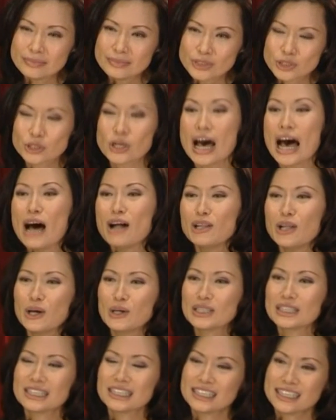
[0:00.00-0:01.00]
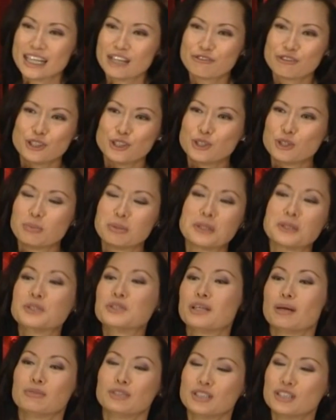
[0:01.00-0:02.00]
So how long did it take for you to build
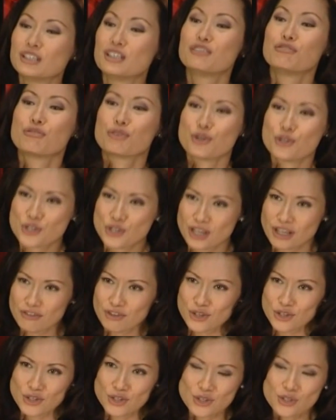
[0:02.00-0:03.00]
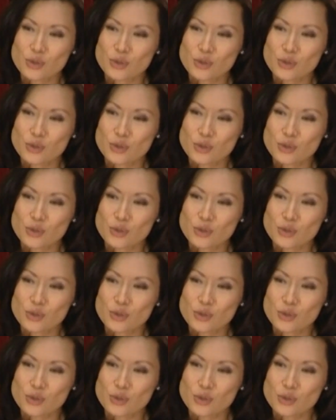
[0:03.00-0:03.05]
up the delivery services,